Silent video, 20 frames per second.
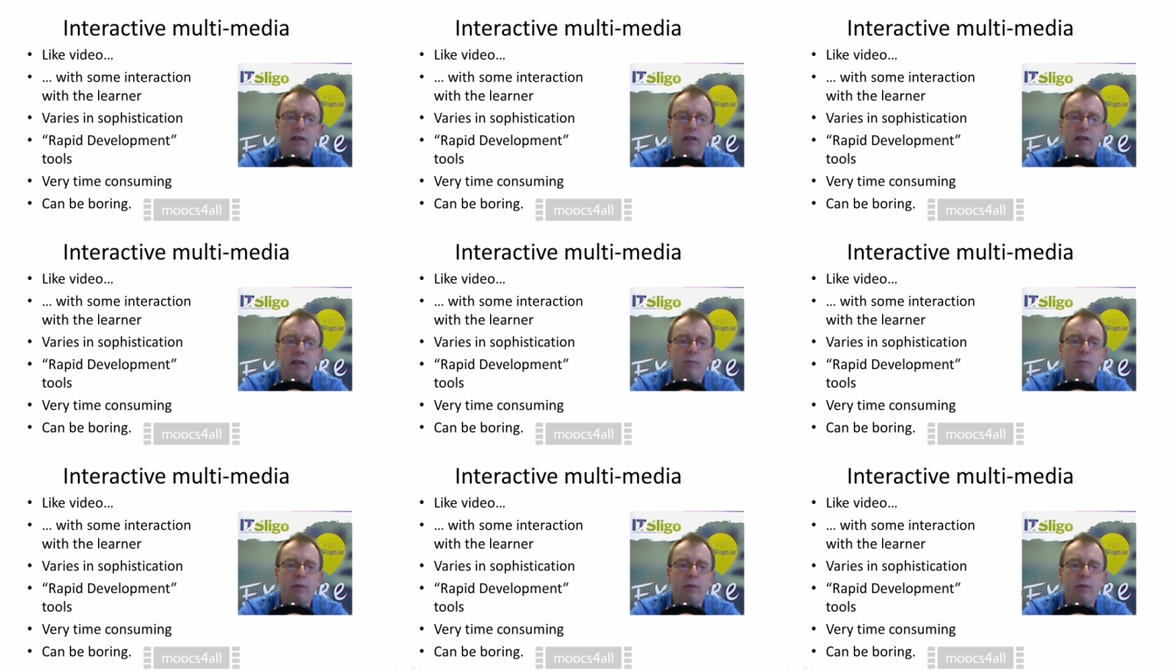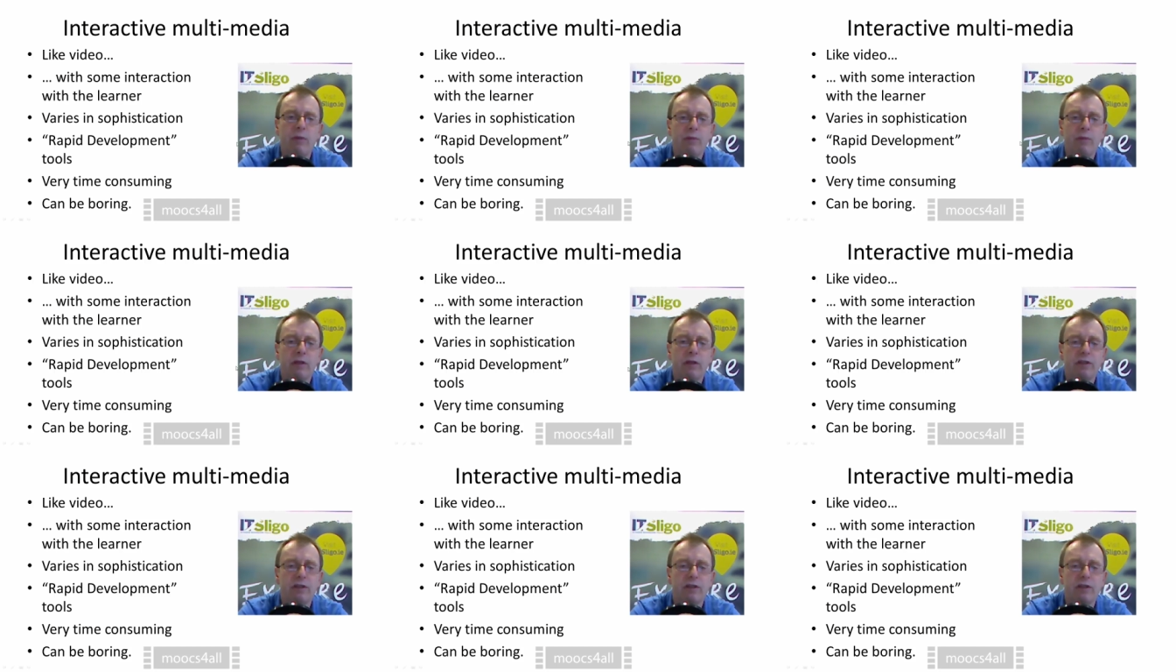they may be
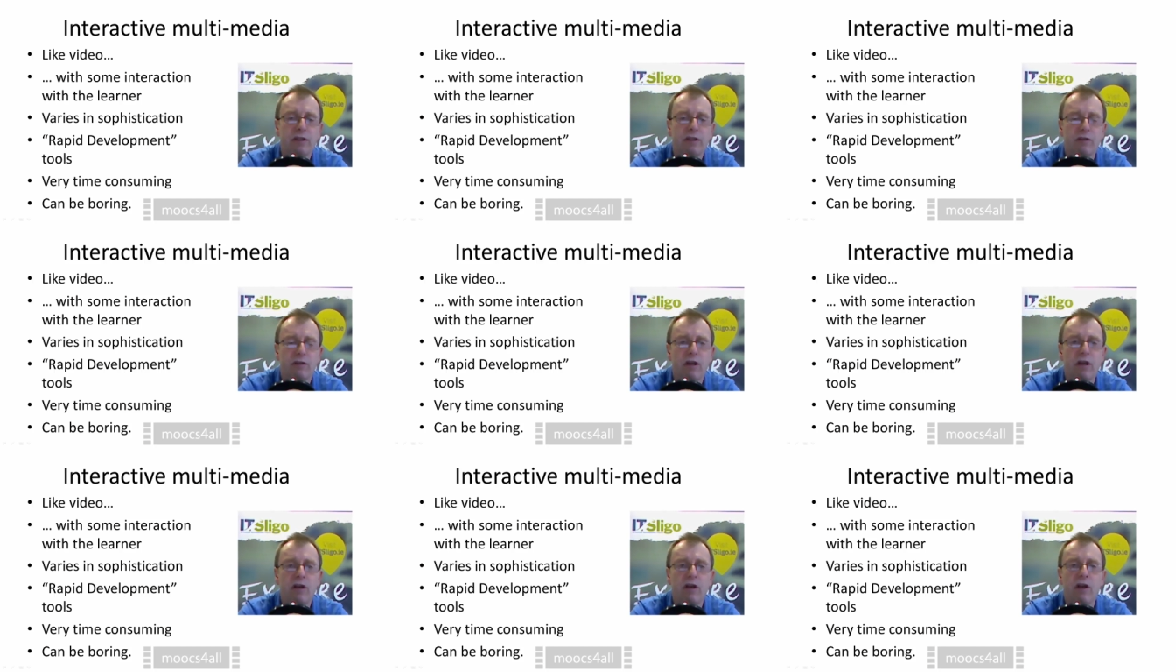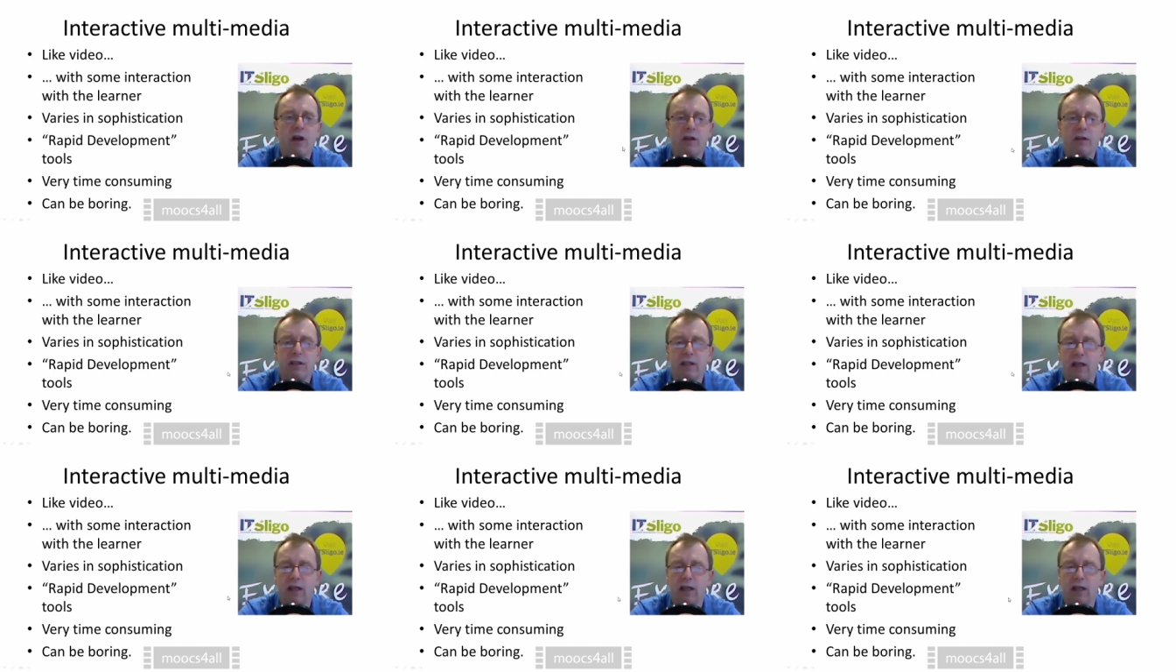considered
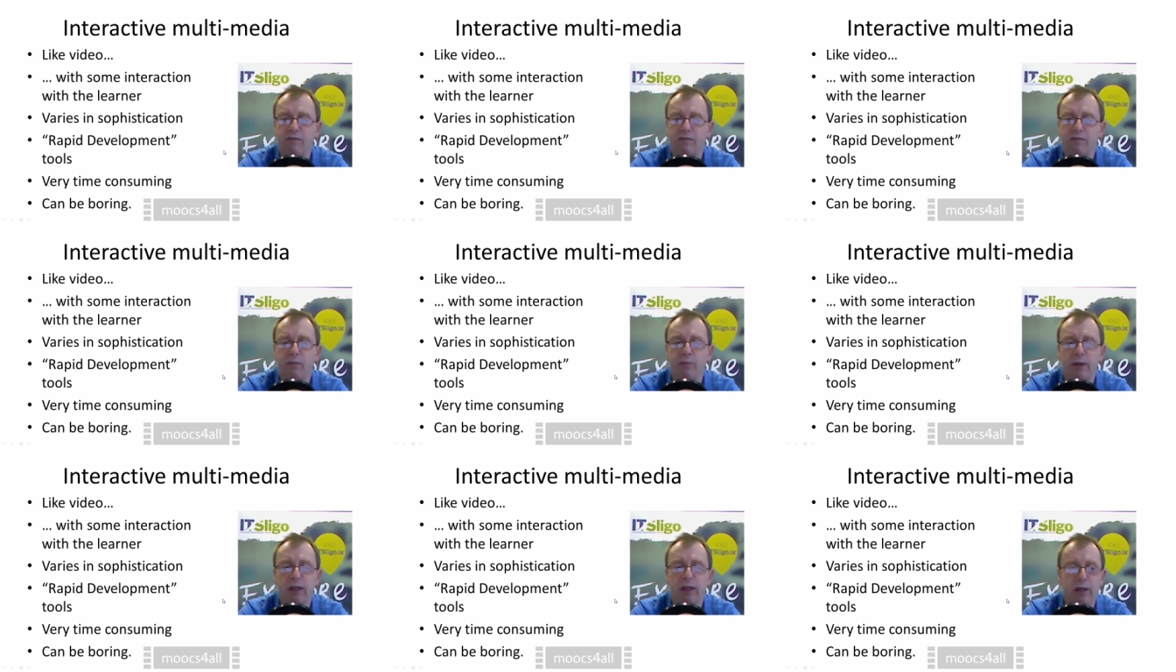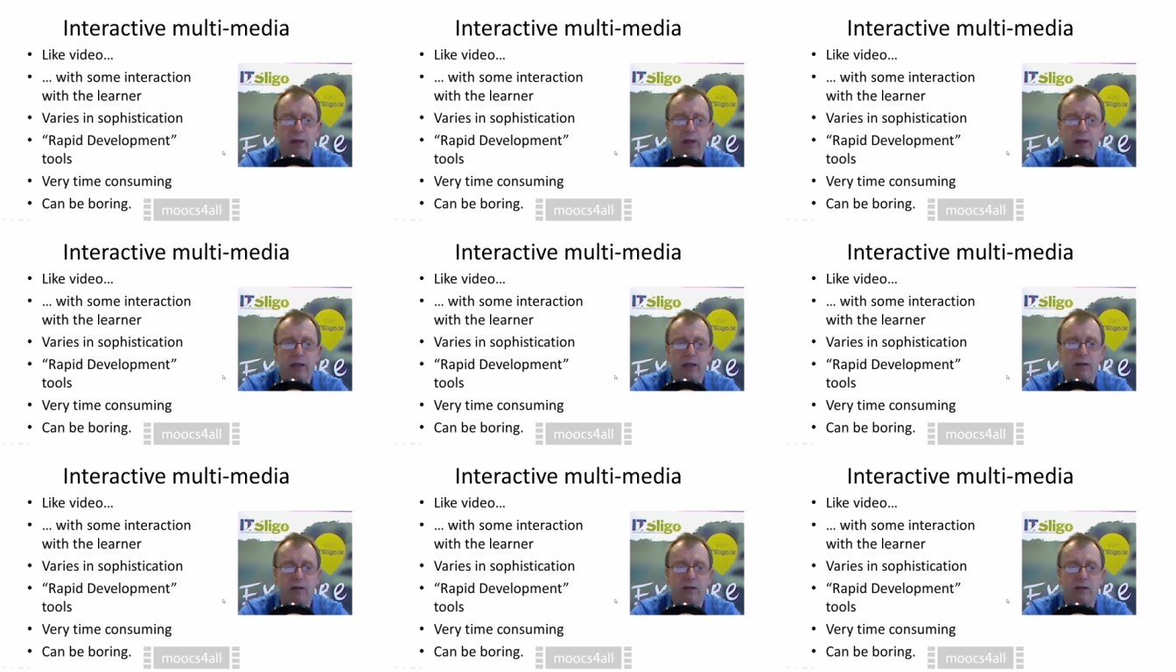not to have the
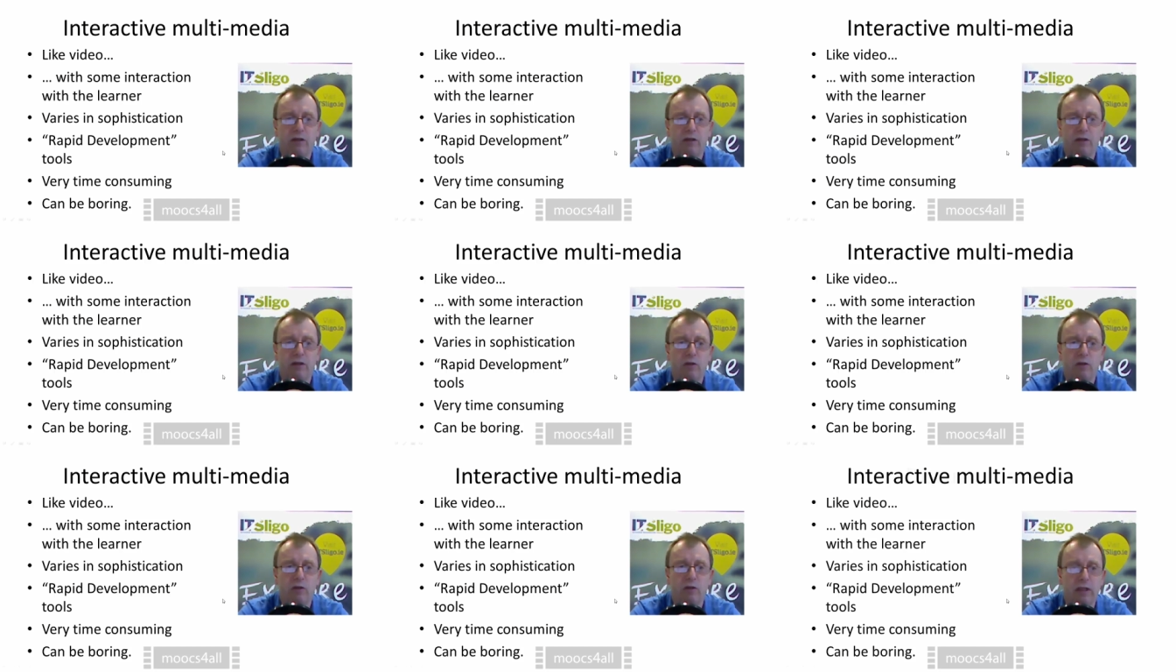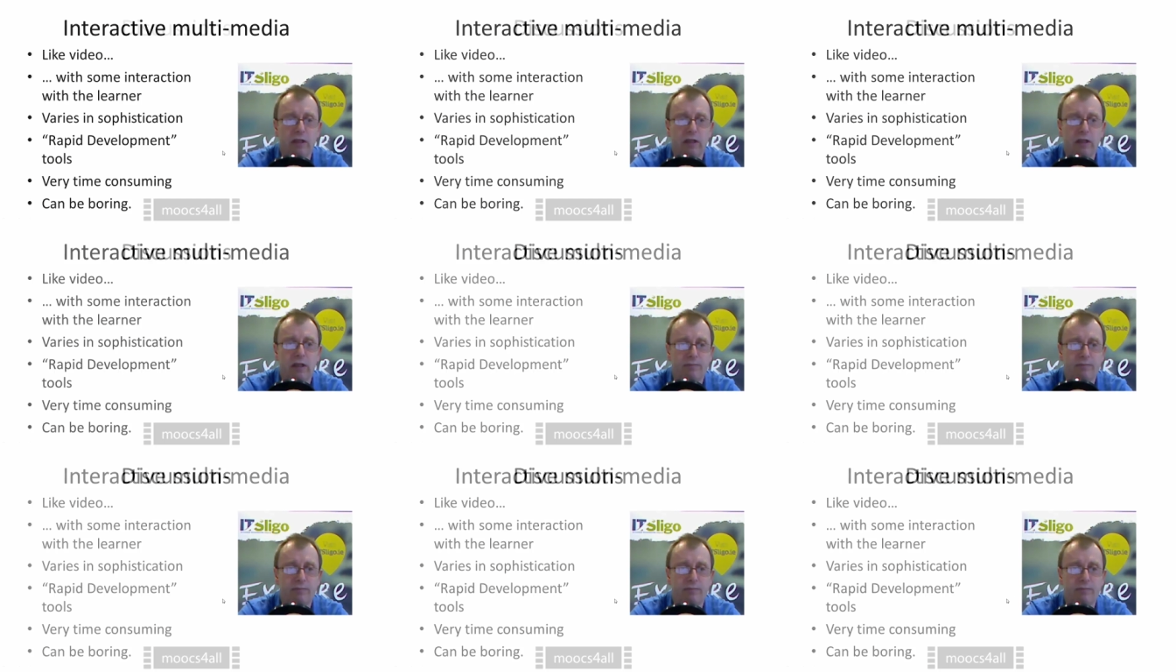payback you need.